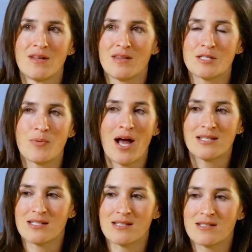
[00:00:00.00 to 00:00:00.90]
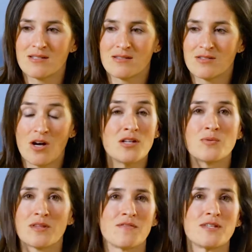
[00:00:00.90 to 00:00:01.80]
this practice
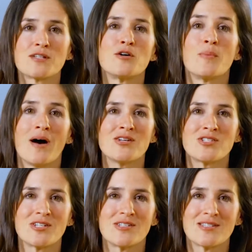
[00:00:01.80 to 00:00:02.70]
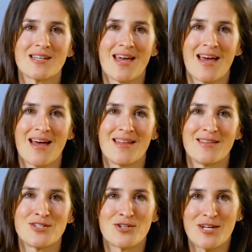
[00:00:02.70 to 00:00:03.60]
starts with the physical postures,
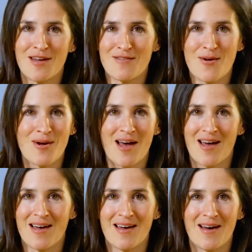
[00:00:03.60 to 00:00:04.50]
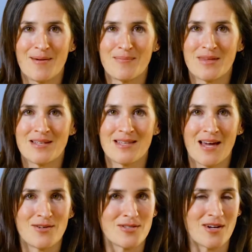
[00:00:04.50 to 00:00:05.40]
and the journey of yoga is
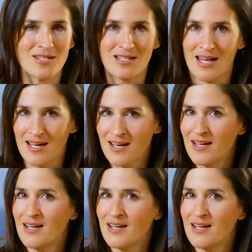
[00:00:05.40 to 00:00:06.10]
that you start to like